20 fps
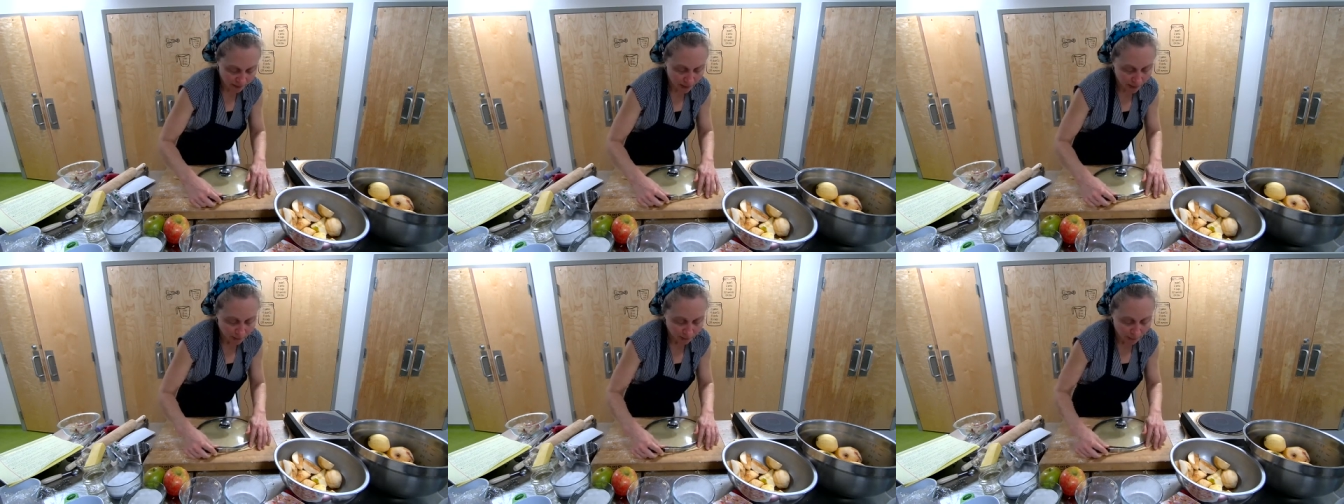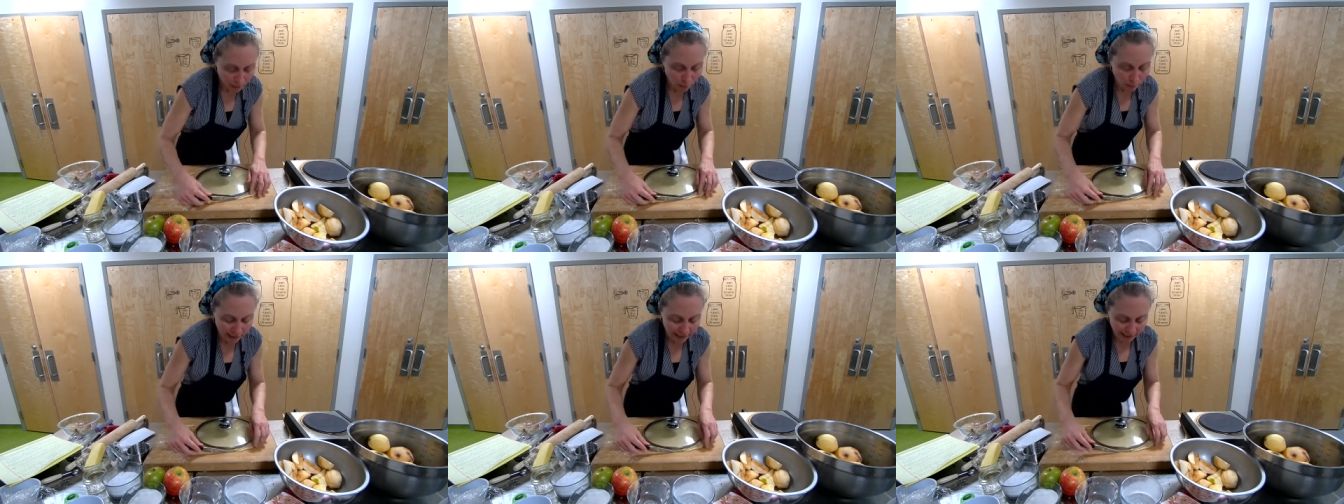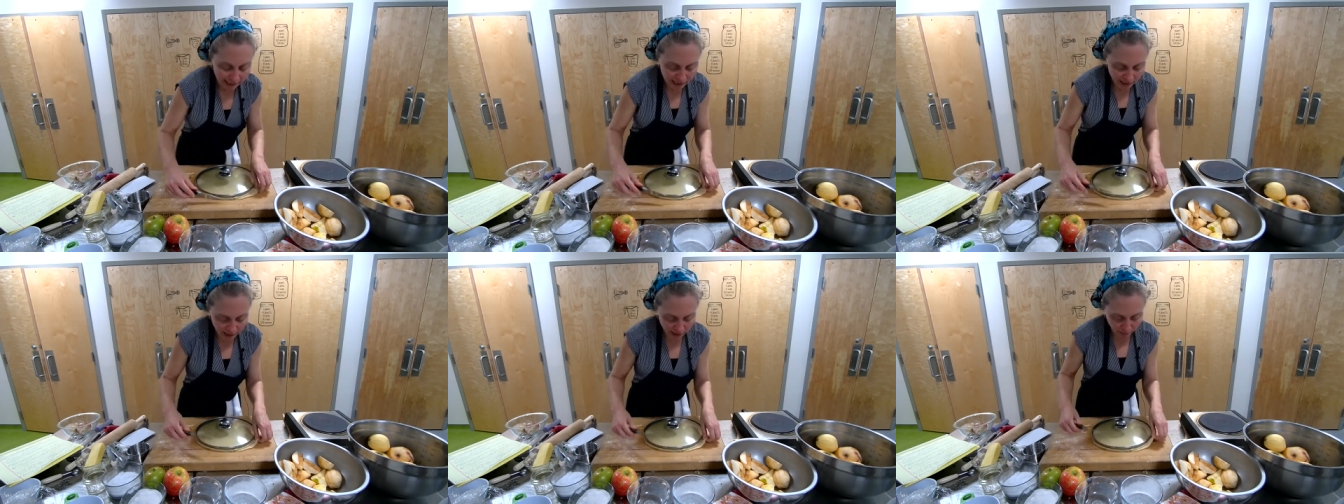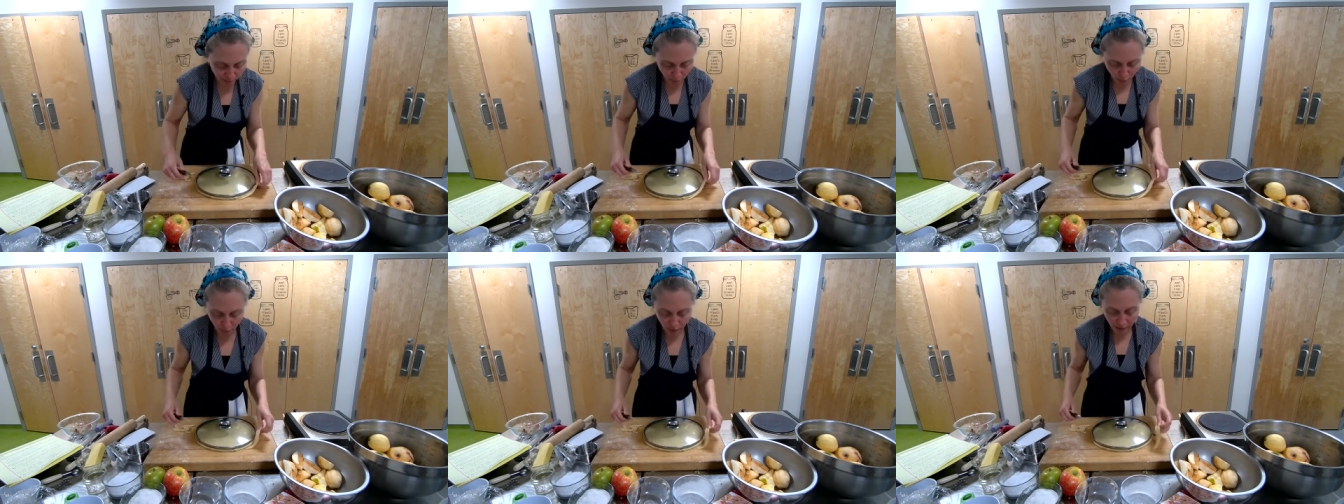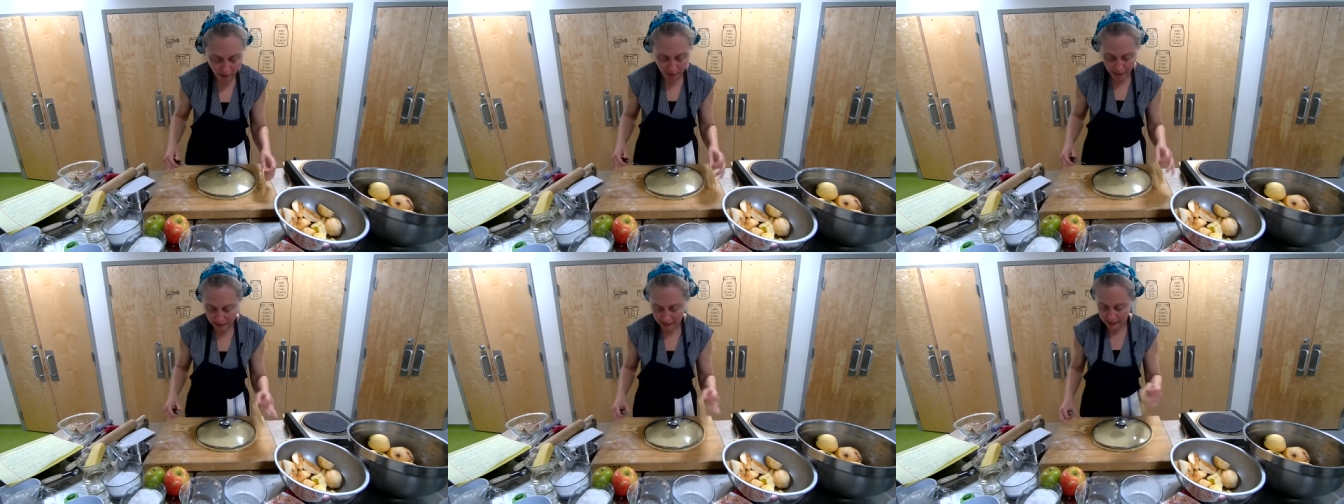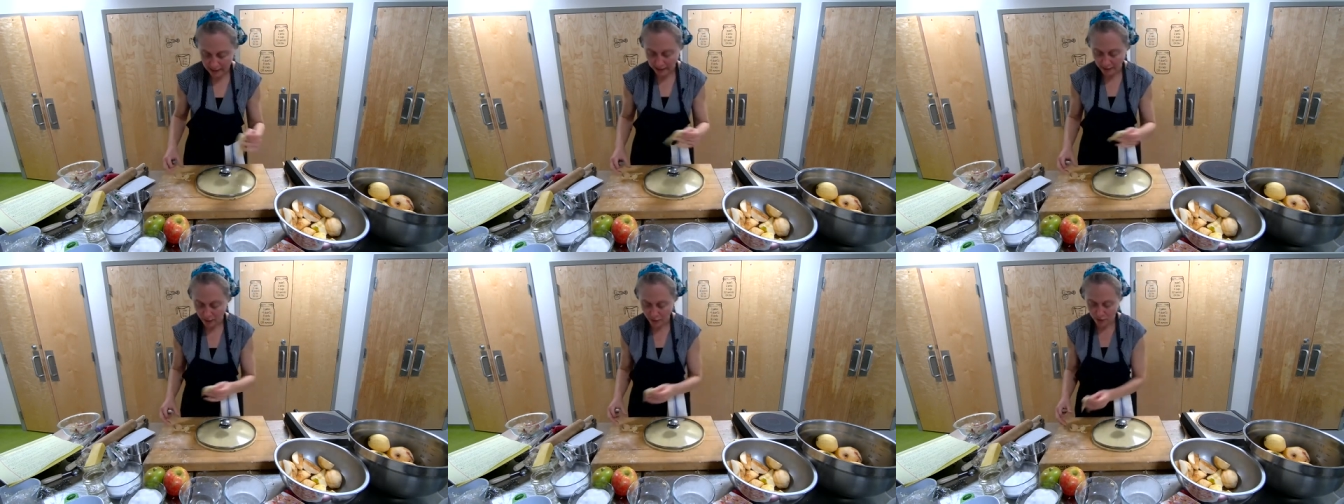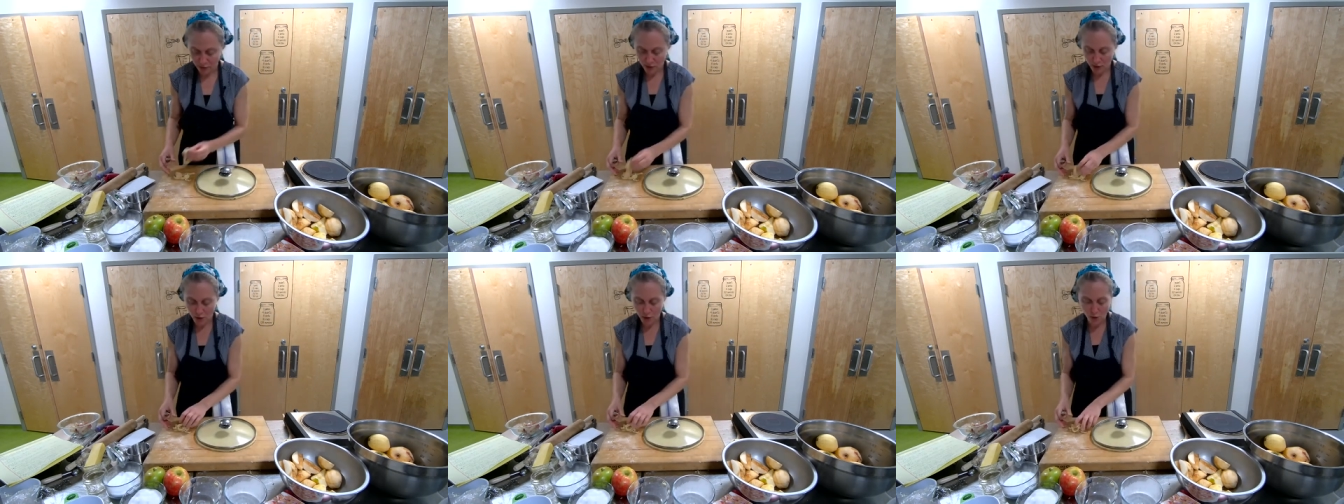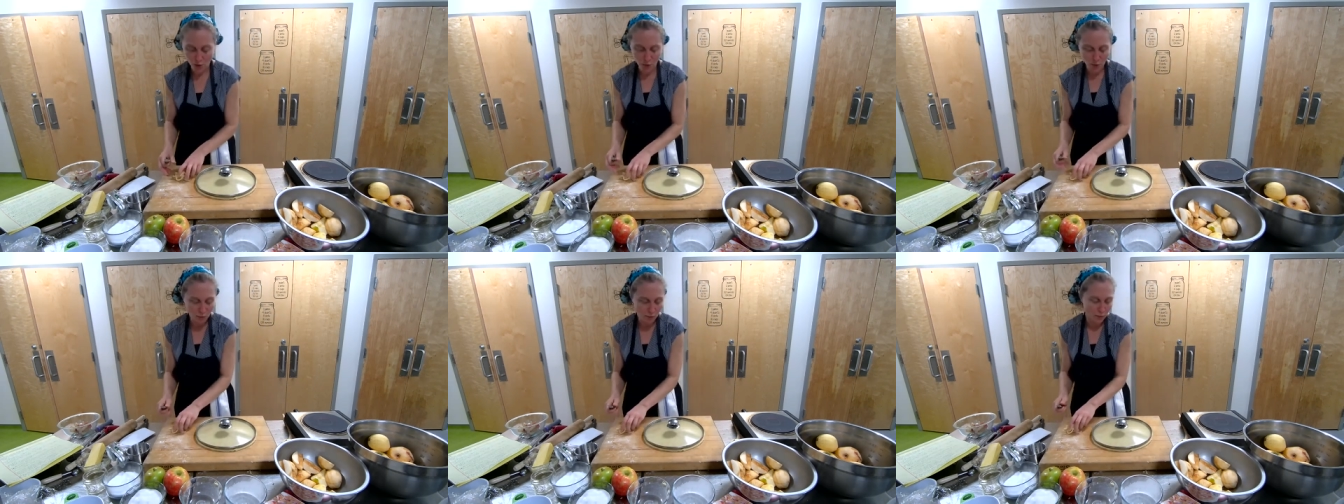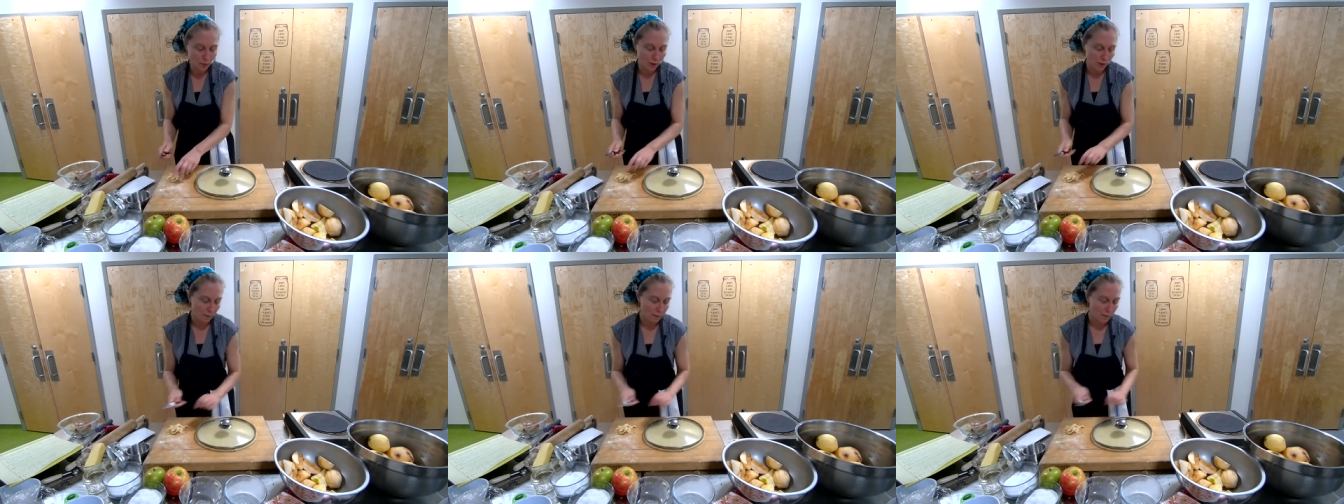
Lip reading: But what is important is that there's a uniform